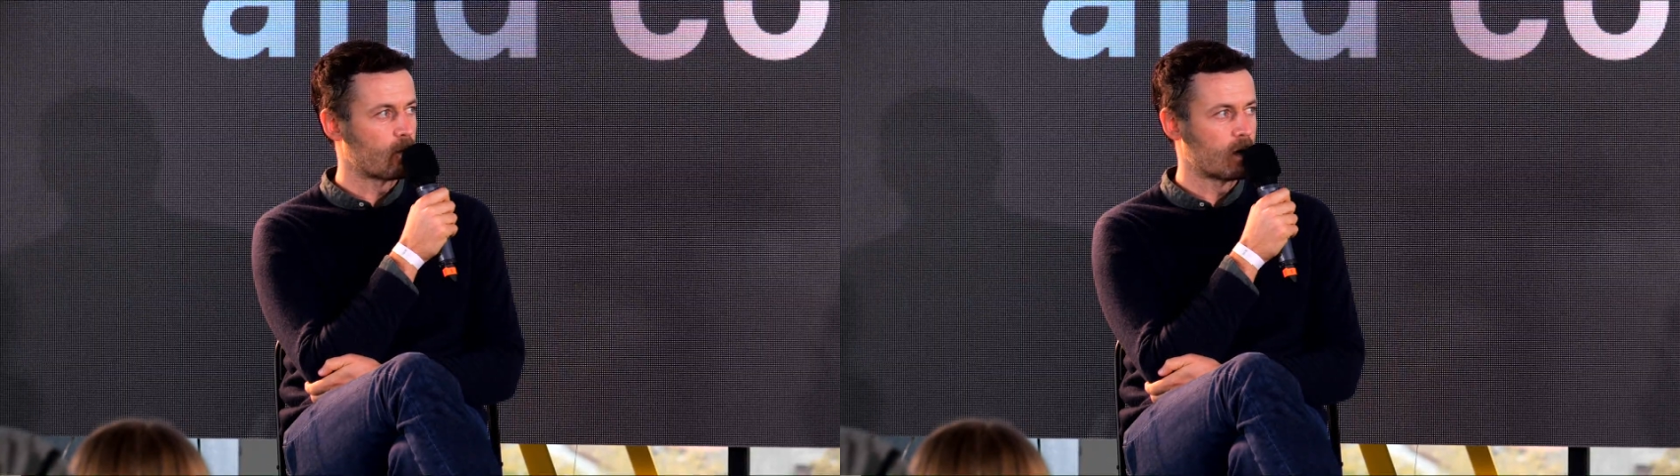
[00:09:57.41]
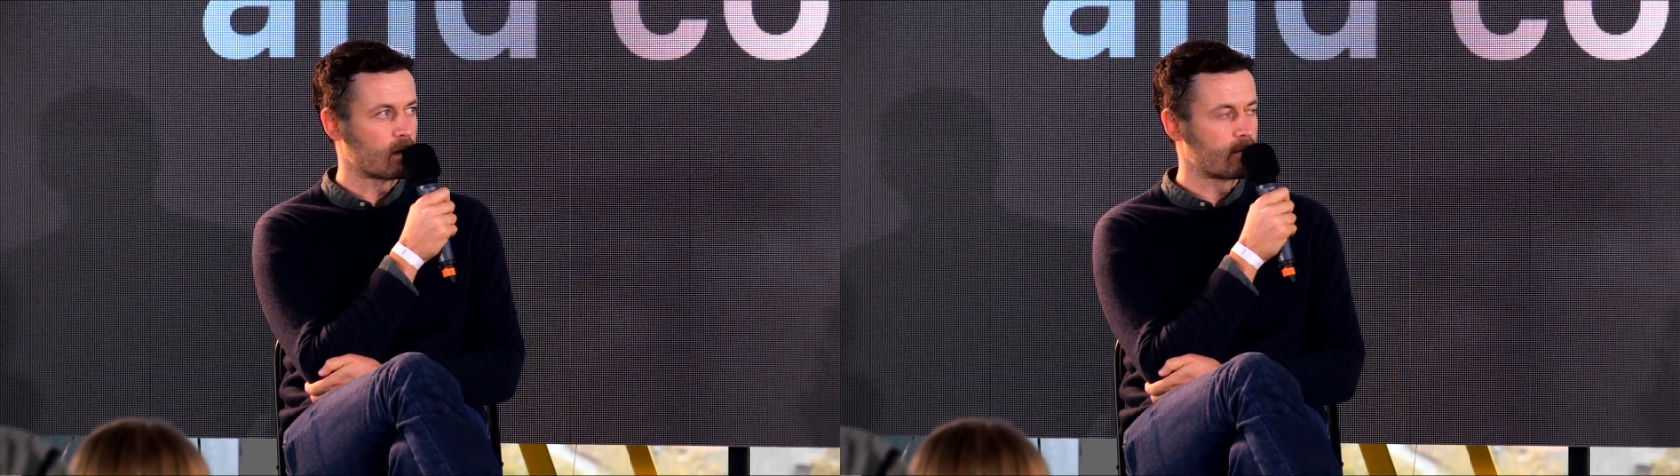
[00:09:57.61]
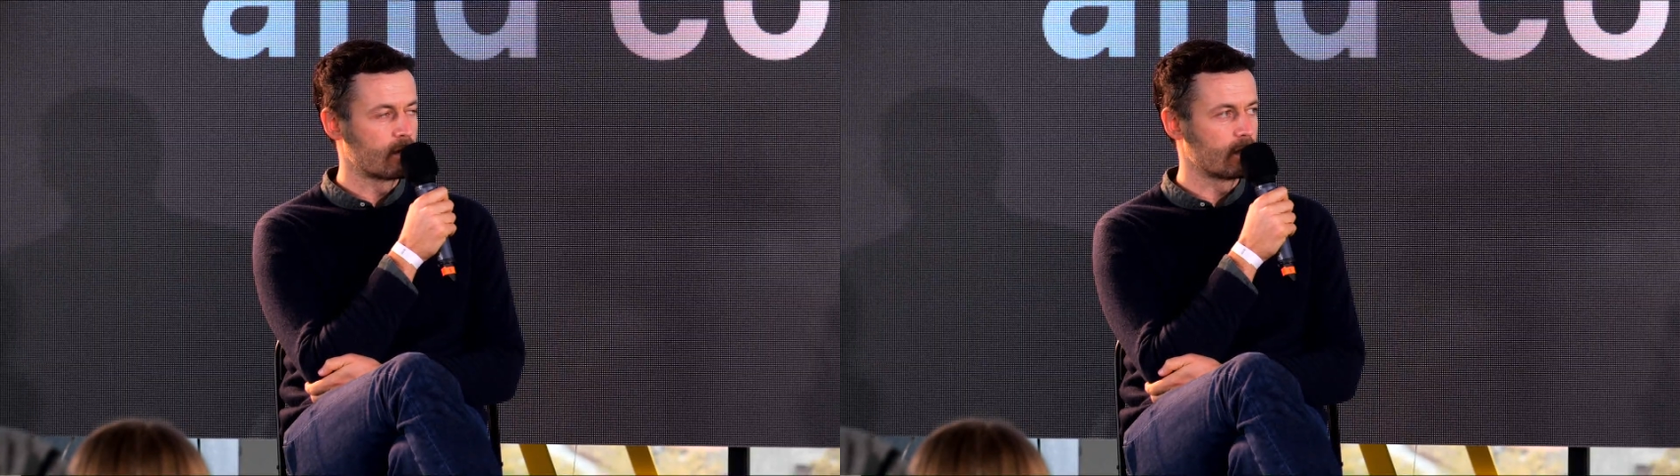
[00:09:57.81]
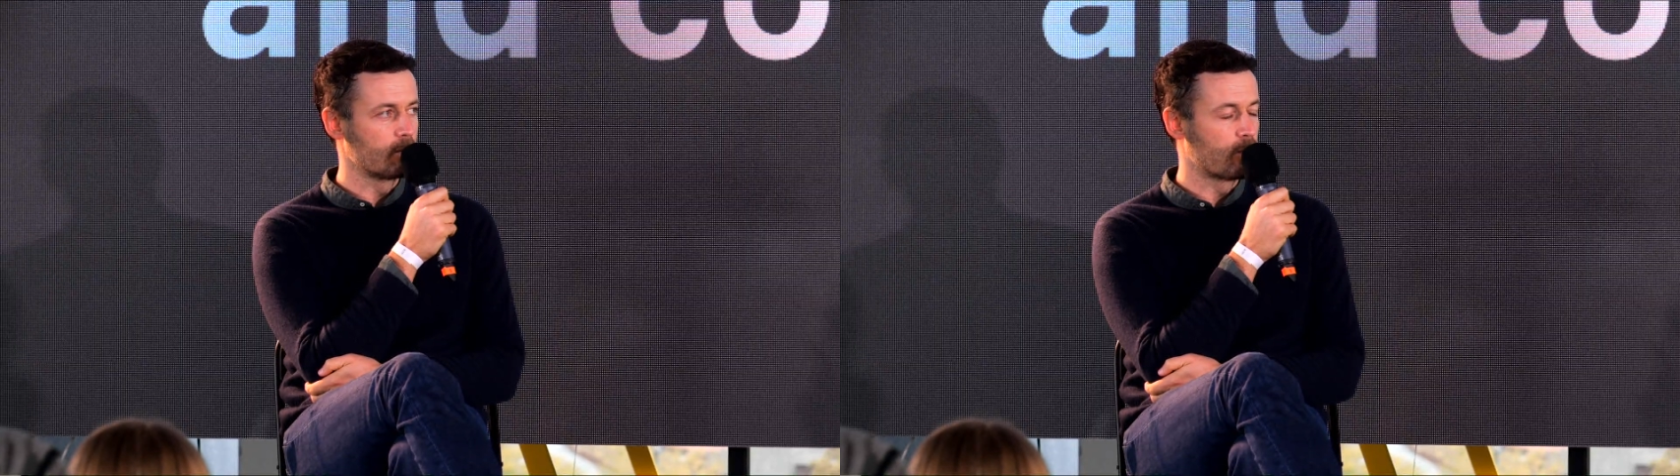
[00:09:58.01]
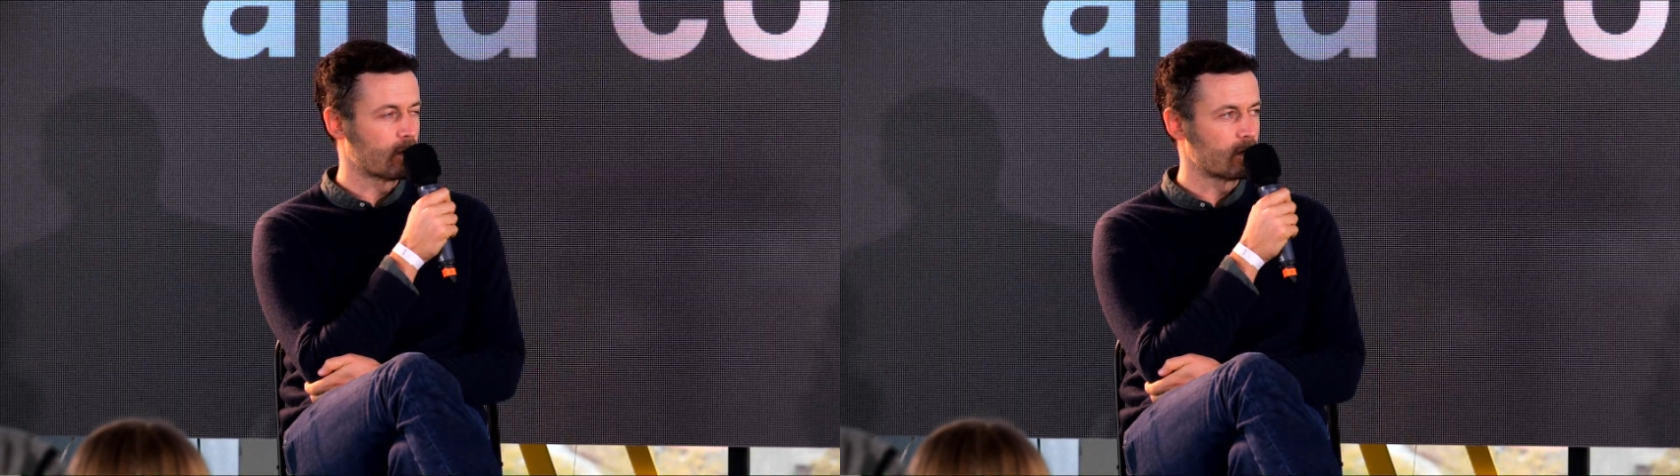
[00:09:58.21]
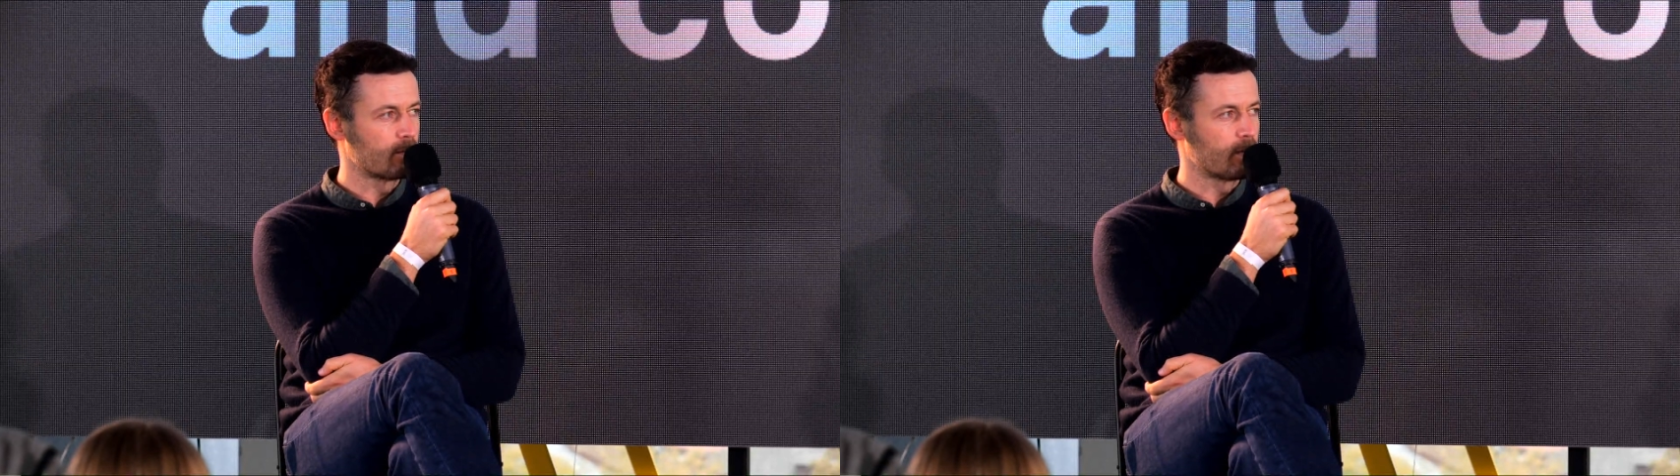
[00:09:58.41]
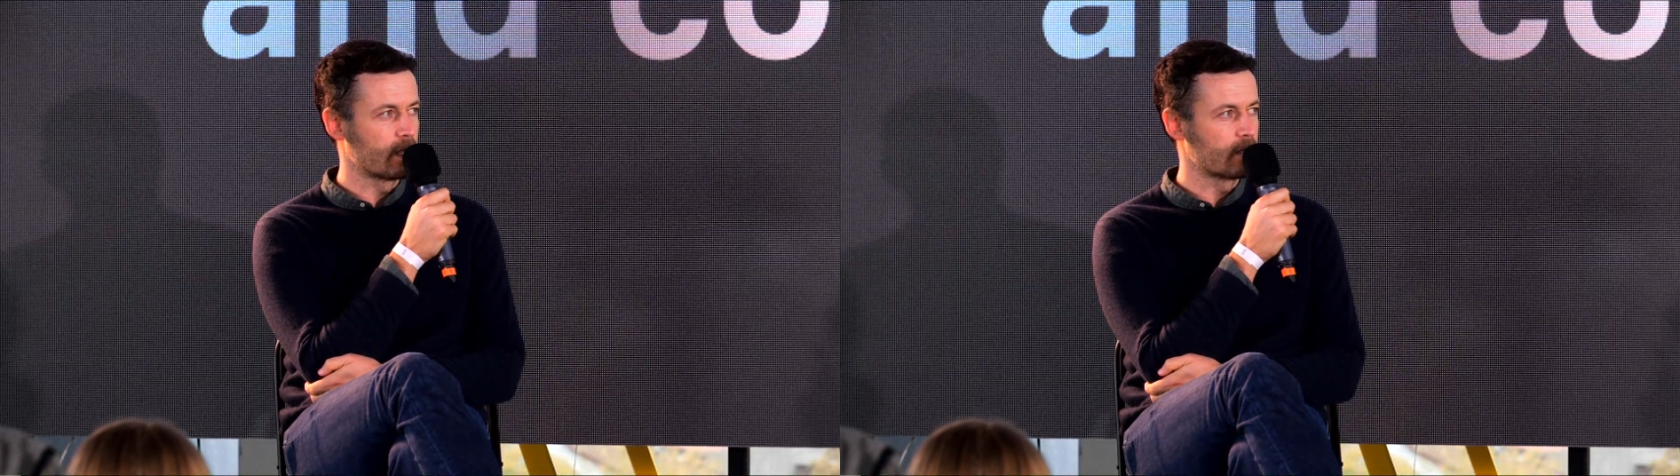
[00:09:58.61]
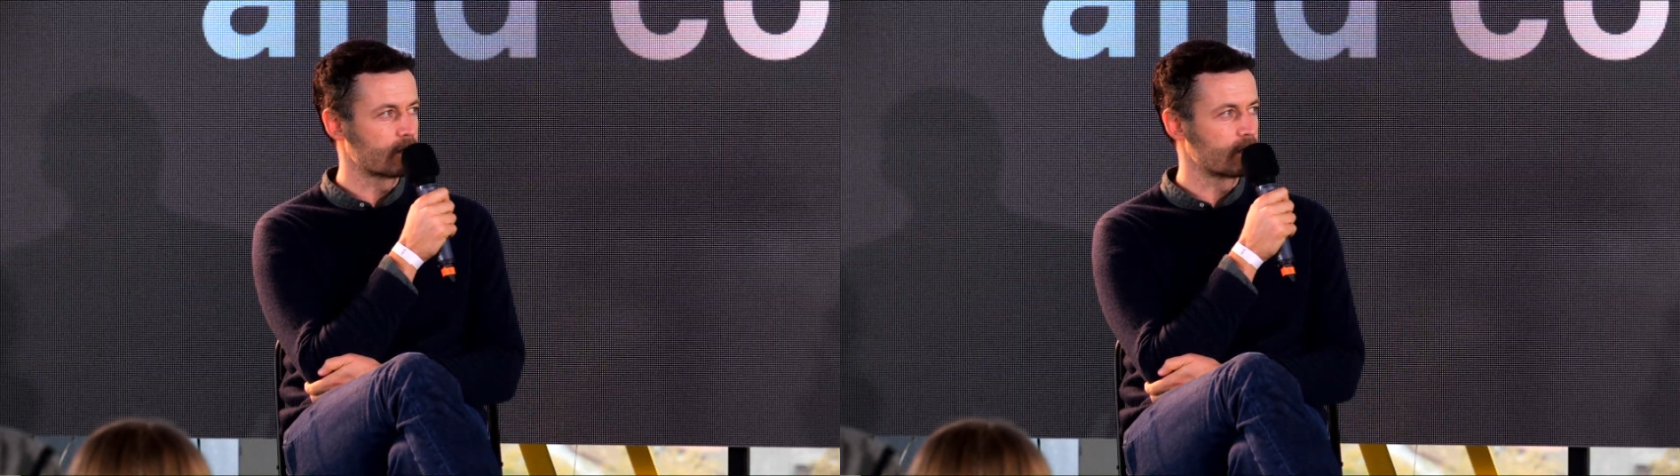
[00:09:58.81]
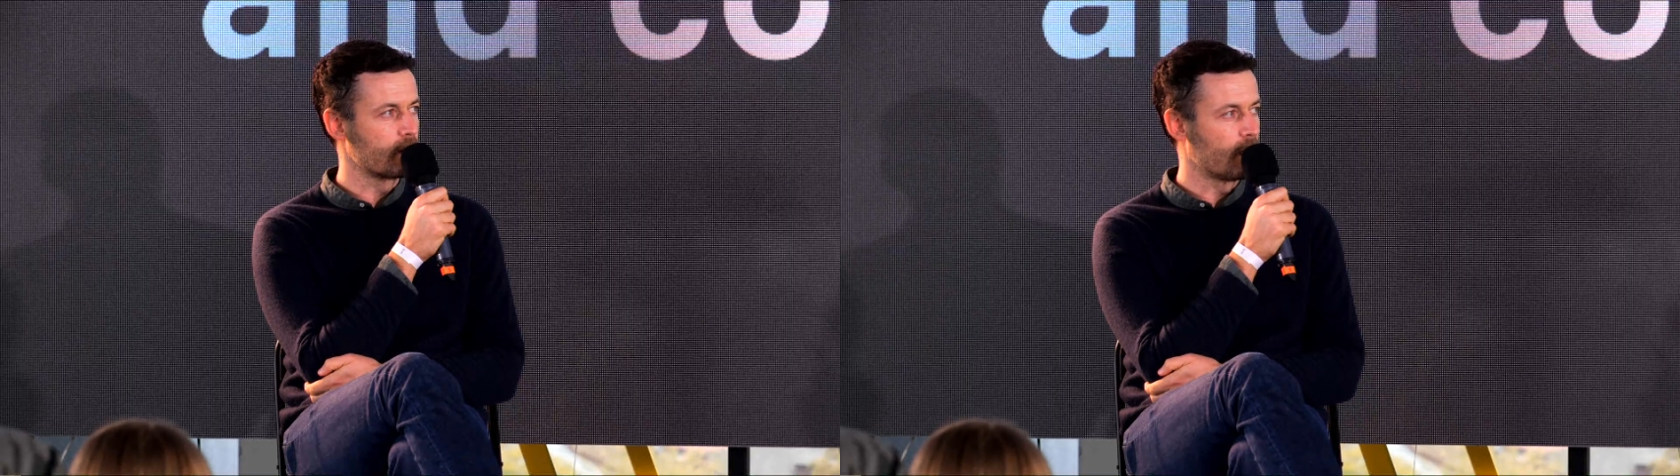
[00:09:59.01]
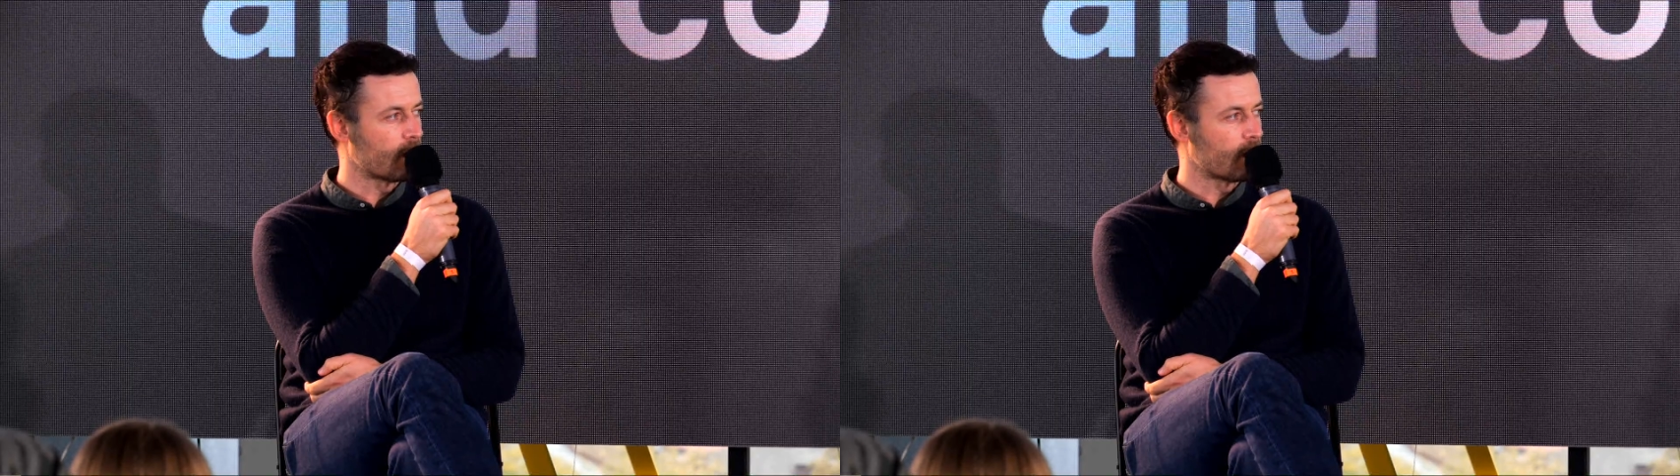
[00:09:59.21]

one of the important players,